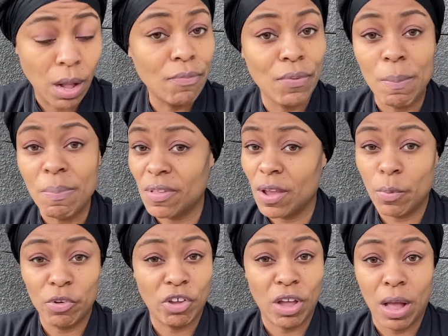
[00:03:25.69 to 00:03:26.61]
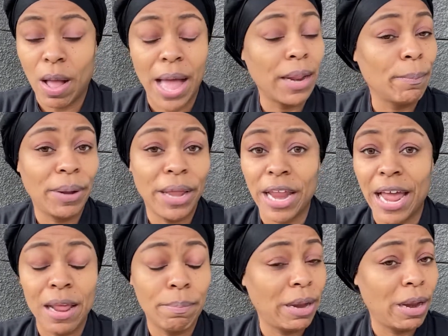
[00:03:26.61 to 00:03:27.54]
I'm serious, y'all. I didn't play
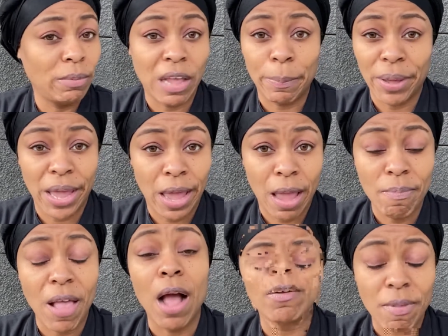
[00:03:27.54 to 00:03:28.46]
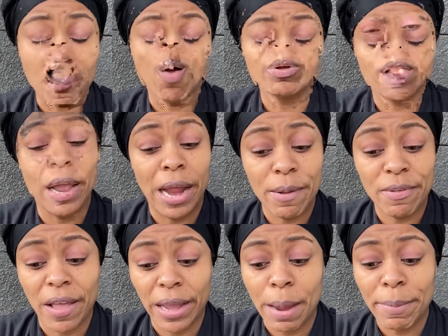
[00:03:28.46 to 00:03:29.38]
them type of games. I always,
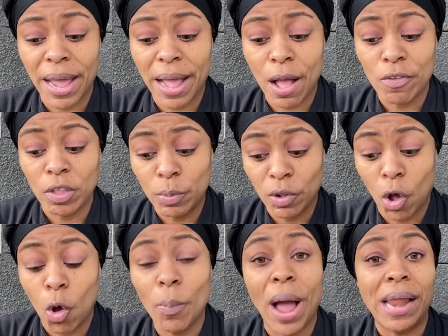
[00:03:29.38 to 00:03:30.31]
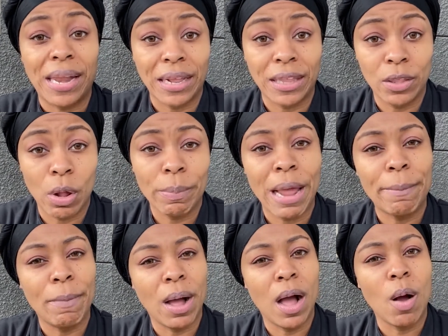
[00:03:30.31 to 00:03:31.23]
every time I came in the house and it was open, I locked the door. I'm
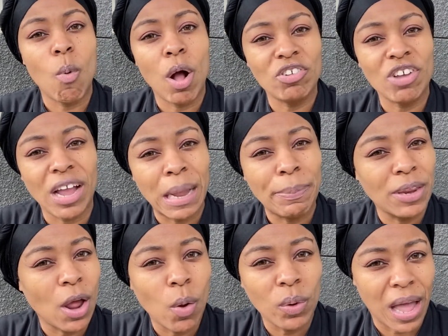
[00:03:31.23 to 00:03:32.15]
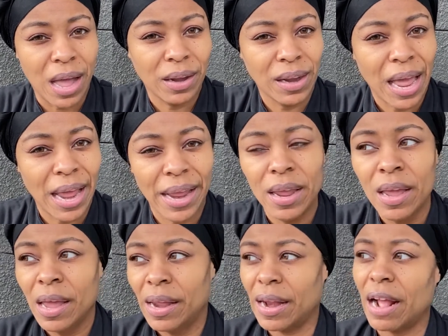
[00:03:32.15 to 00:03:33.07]
like, Mom, why don't y'all keep the door locked? Like,
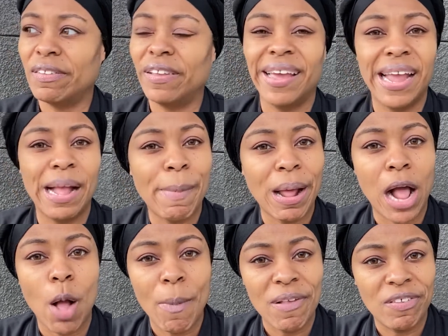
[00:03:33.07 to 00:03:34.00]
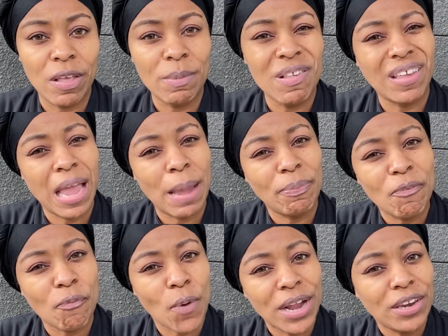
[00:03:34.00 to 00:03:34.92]
and I tell everybody, all my siblings, keep
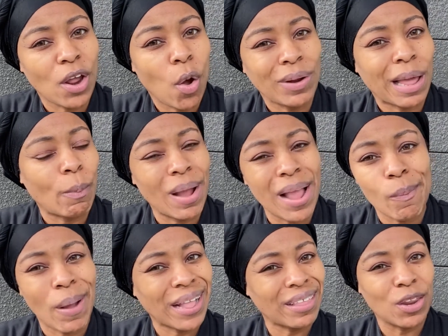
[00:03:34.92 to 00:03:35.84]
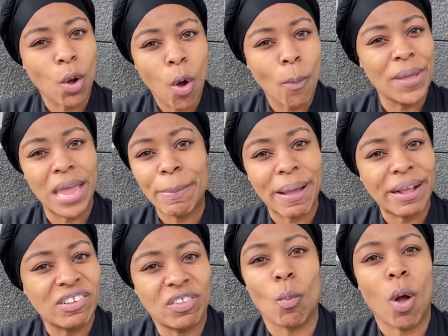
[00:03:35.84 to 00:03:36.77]
the front door. Like, why got the door open?
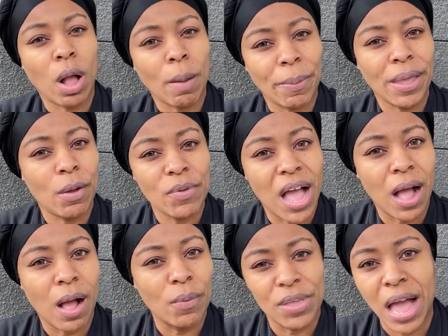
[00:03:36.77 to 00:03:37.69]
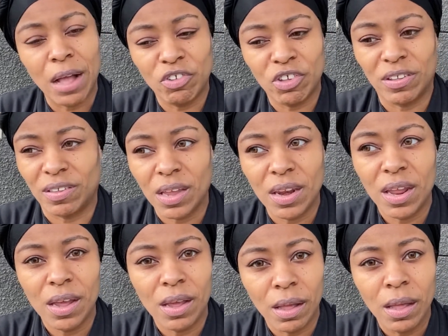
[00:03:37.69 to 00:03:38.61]
Everybody can just walk up in here on y'all, and y'all just sitting
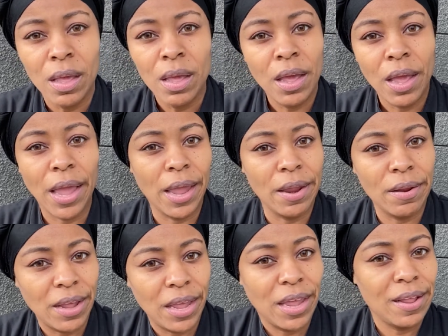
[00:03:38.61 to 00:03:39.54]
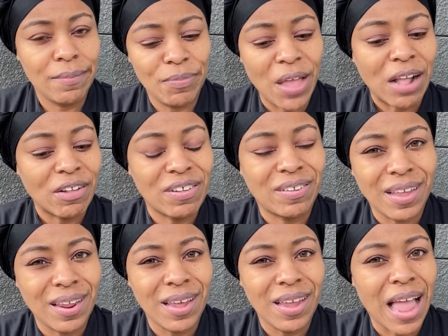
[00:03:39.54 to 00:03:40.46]
here and y'all just
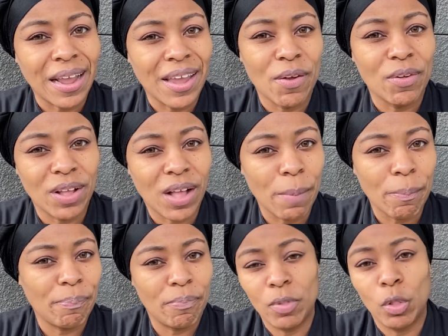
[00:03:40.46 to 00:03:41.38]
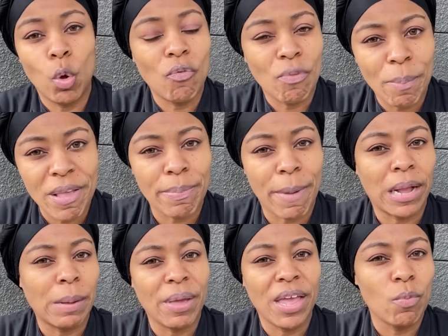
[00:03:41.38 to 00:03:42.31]
sit here. Y'all can Lord forbid
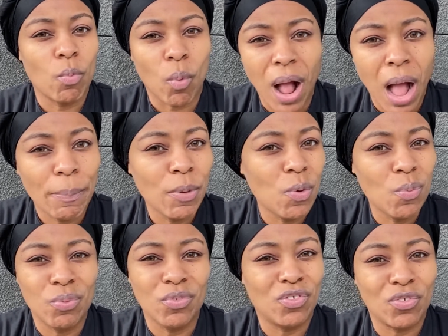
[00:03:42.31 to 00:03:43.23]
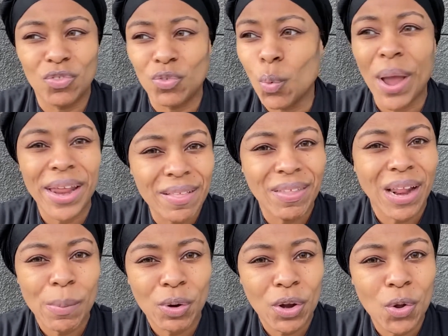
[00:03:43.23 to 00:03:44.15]
somebody come in here and rob you, do
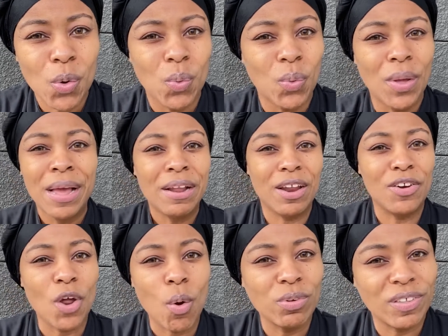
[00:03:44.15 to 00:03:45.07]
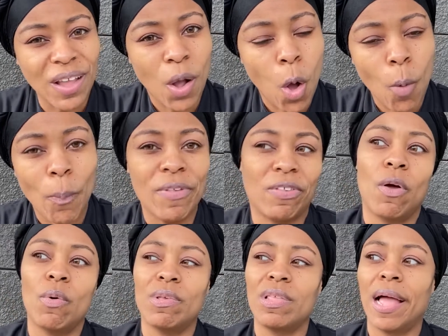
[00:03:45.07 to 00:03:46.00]
anything they want to do. The door stay open.
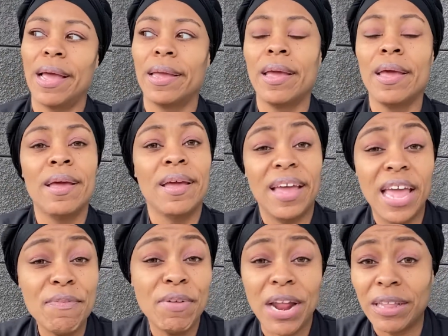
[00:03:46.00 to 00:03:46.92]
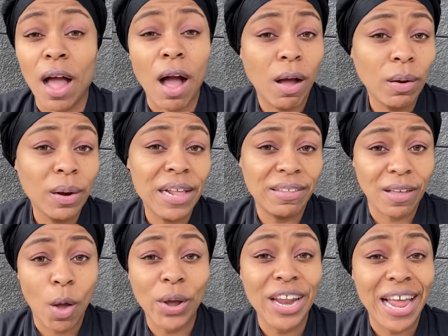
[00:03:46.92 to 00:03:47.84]
So it's like, even after all that
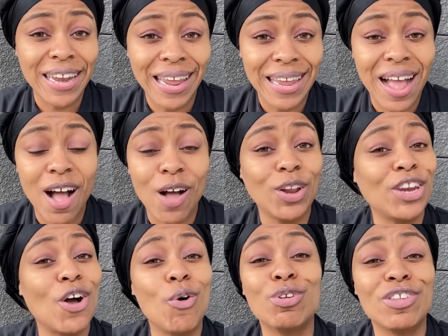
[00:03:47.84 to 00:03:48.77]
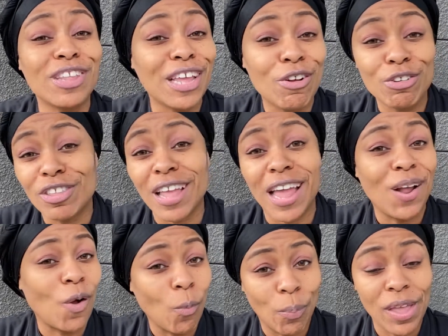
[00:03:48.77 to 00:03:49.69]
talking I did, y'all, the door still
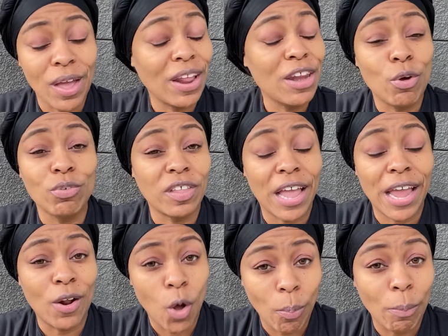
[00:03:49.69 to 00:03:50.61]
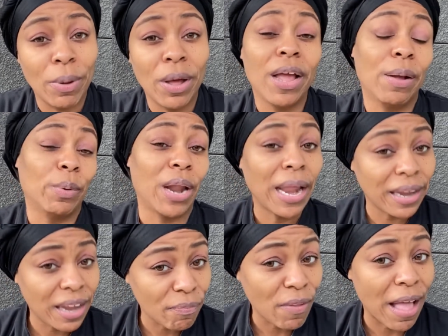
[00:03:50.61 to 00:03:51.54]
stayed open. Y'all, the door stayed open. But when I
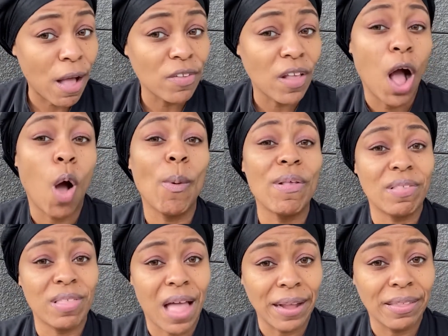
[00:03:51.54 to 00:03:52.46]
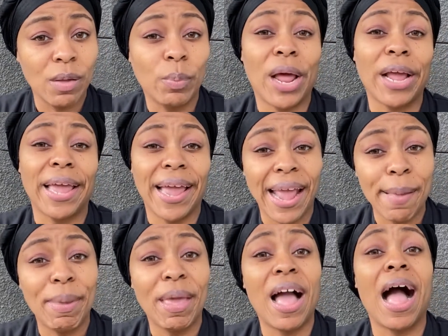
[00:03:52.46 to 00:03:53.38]
left the house, I always locked it. When I
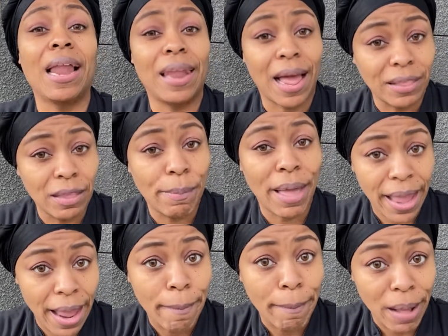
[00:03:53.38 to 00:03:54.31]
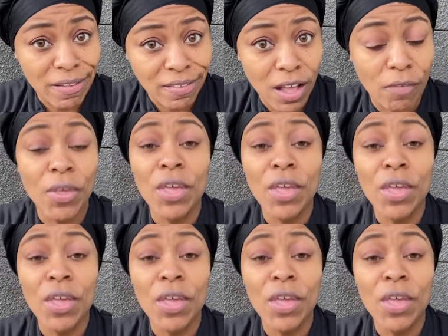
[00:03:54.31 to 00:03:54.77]
came in, I locked it behind myself.